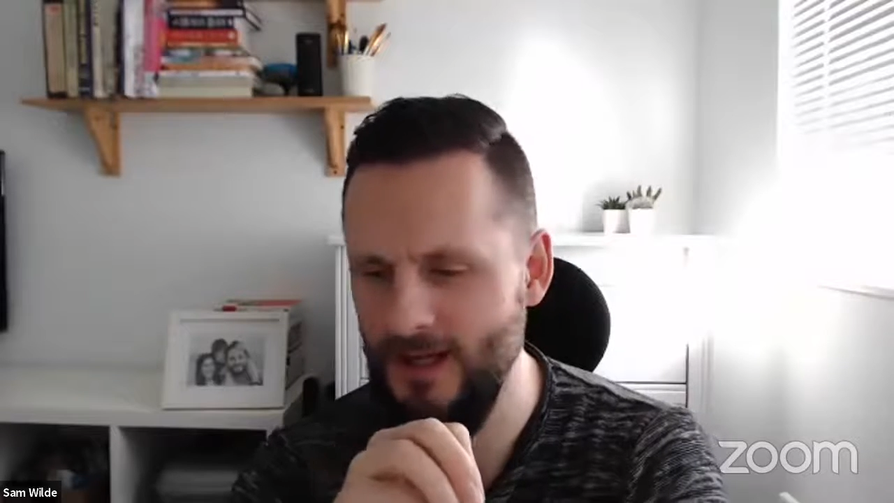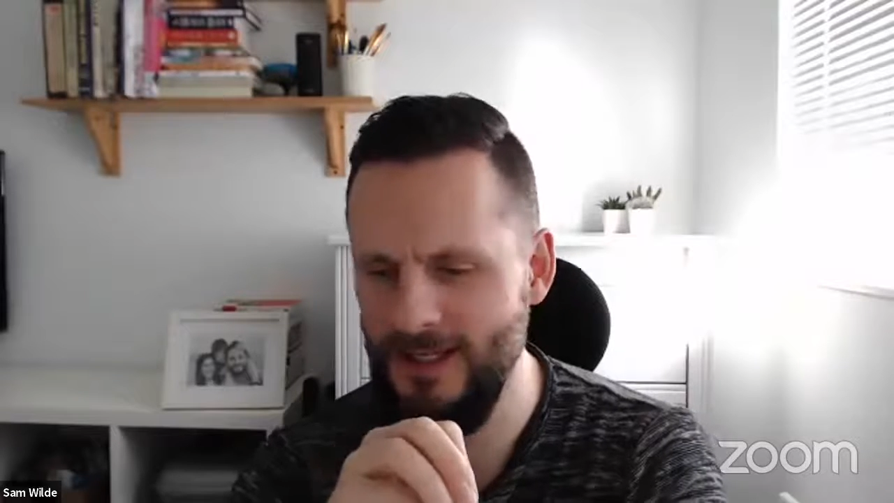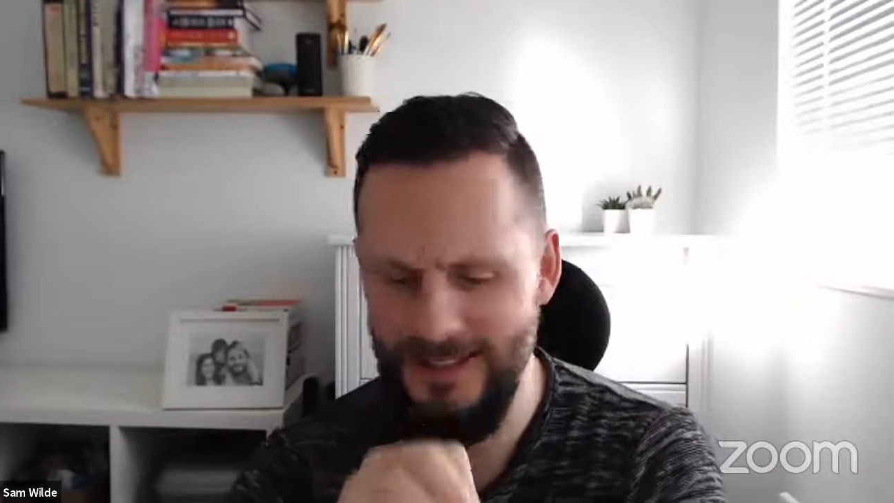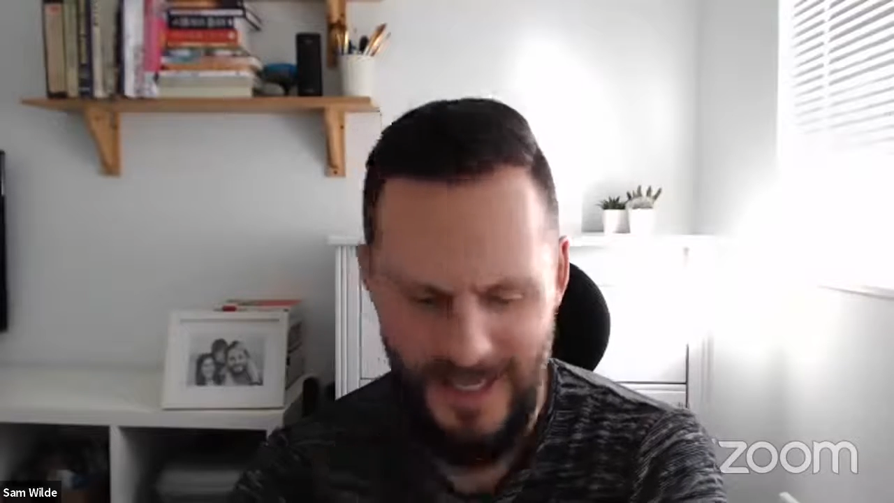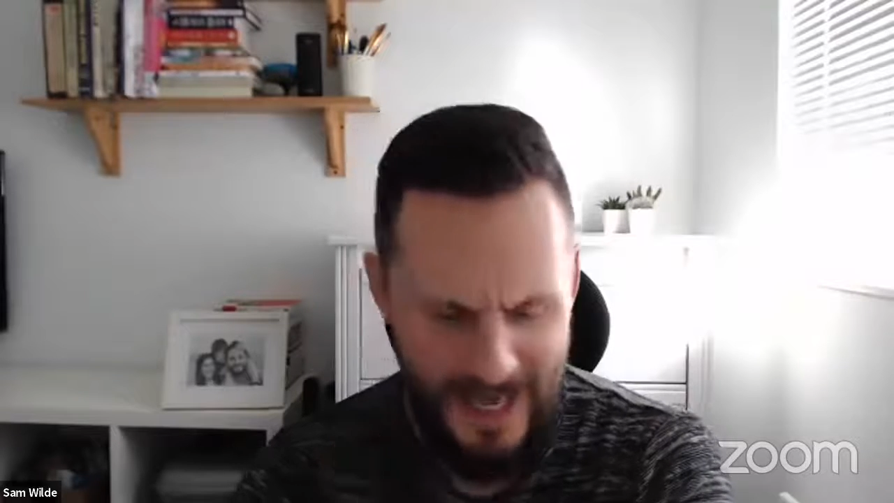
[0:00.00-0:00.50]

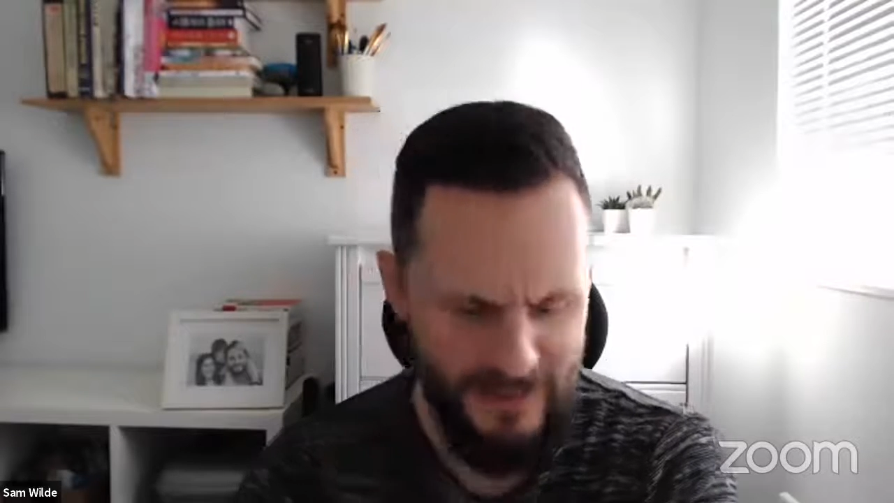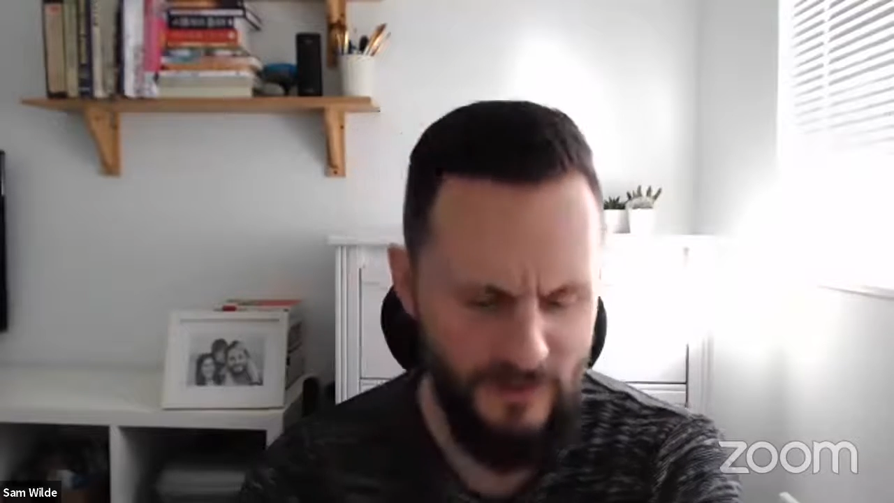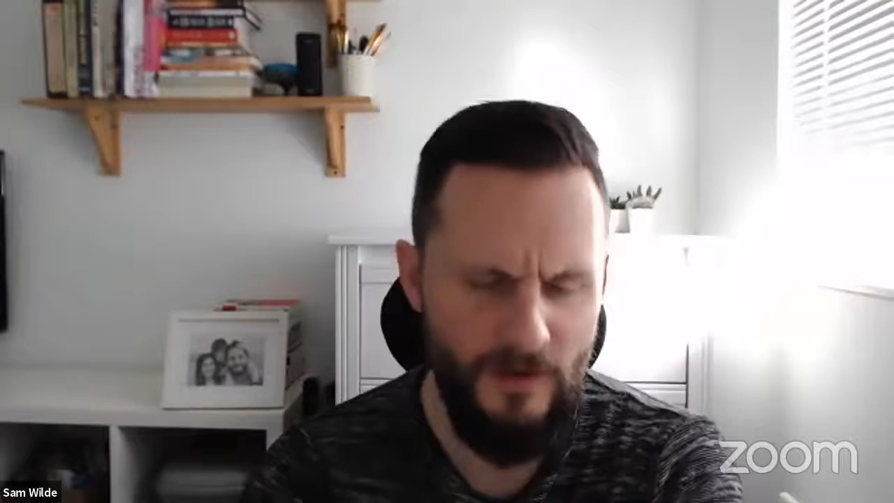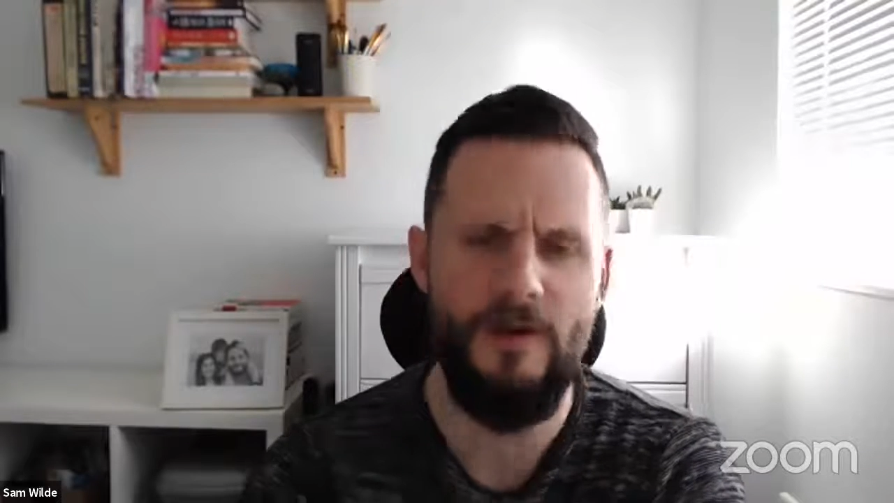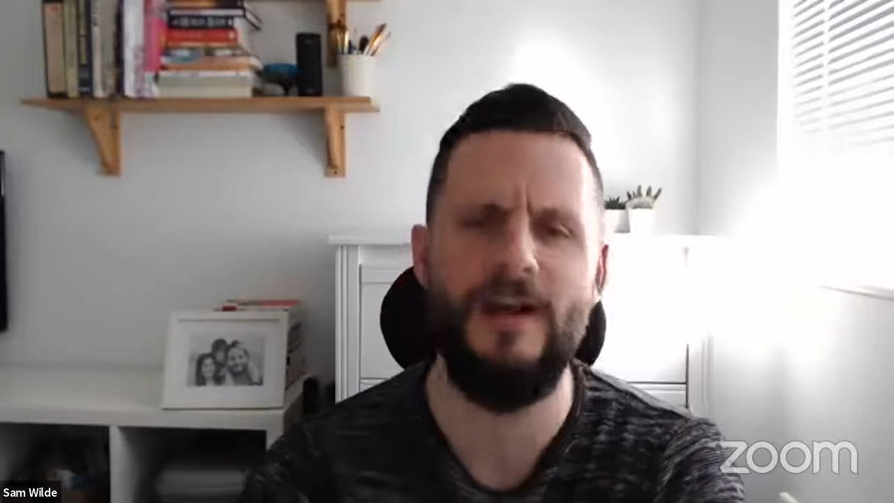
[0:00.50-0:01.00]
is
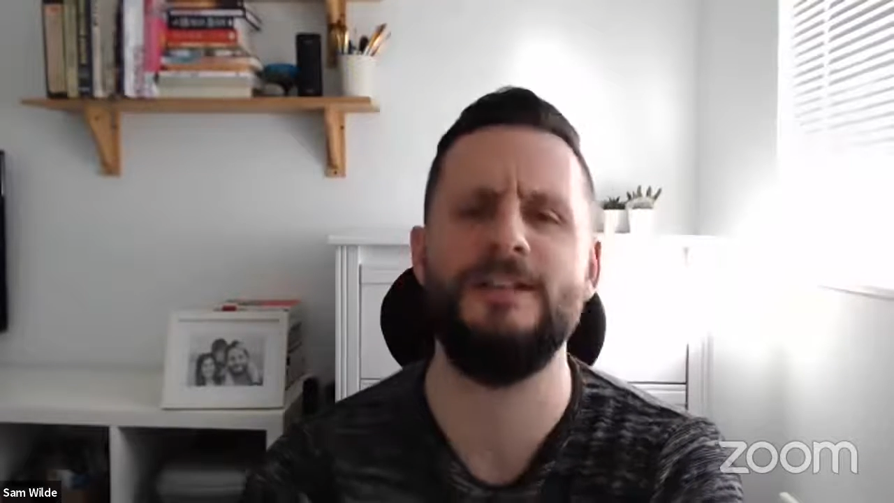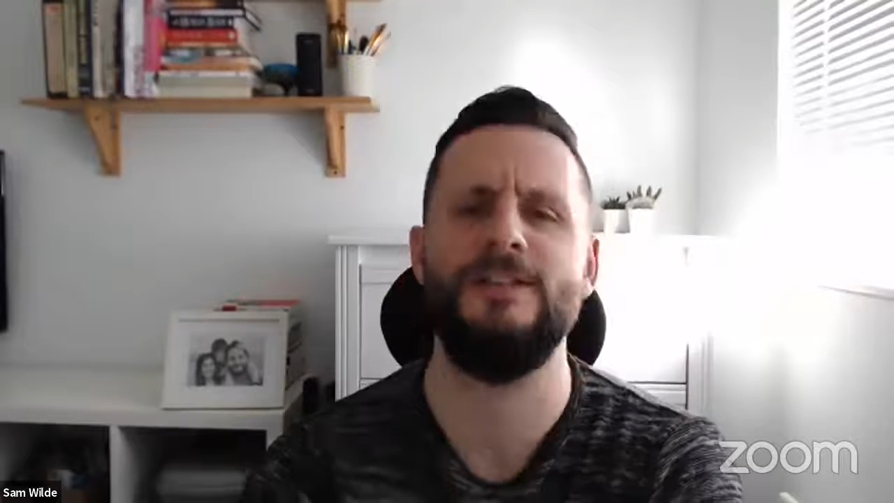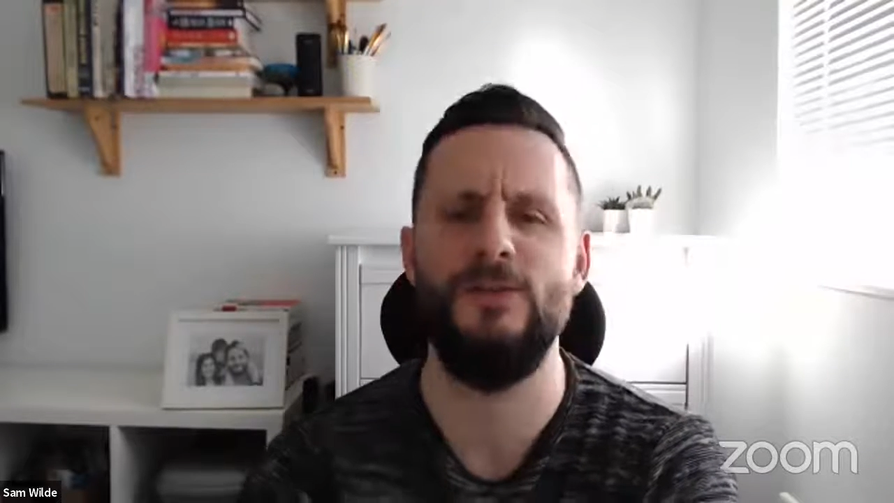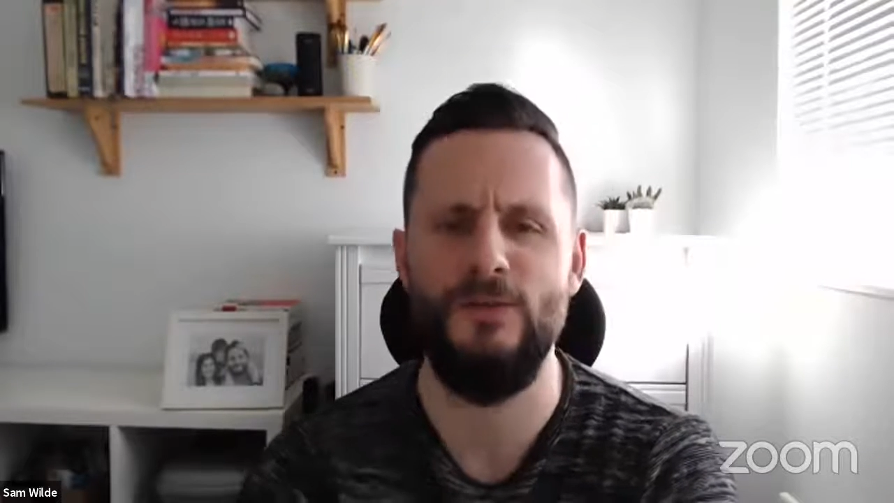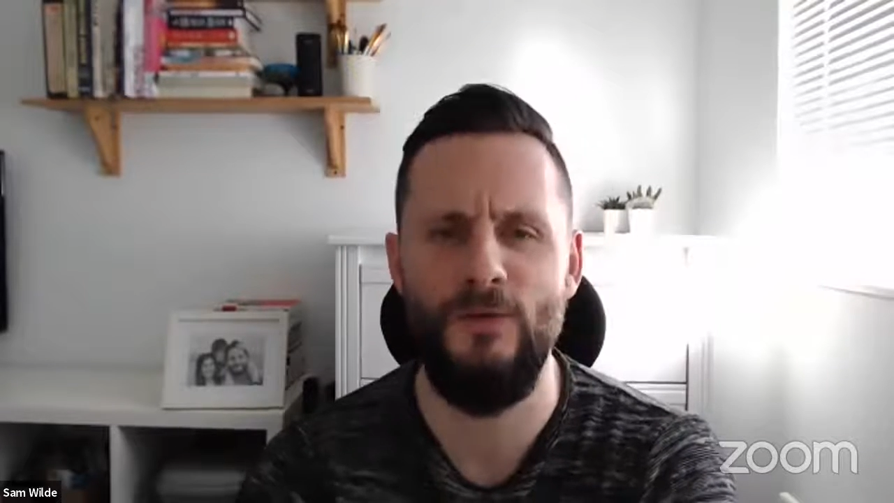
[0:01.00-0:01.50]
landing, oh, that's
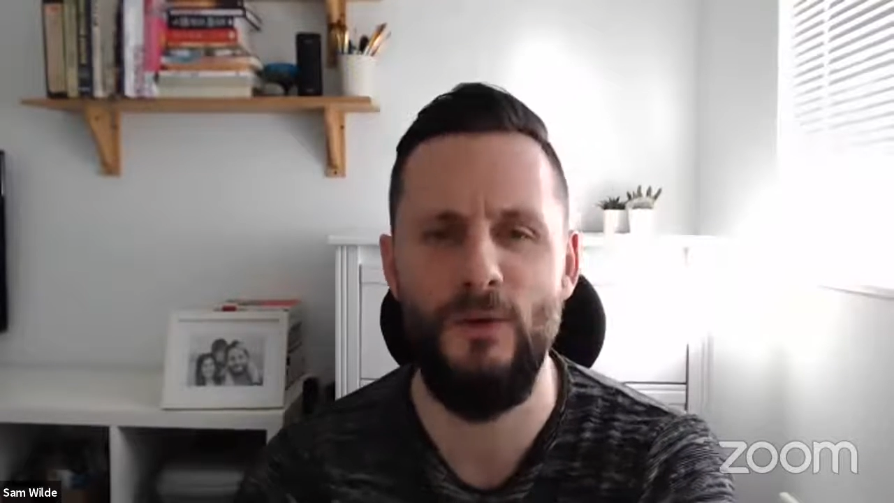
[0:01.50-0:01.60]
useful,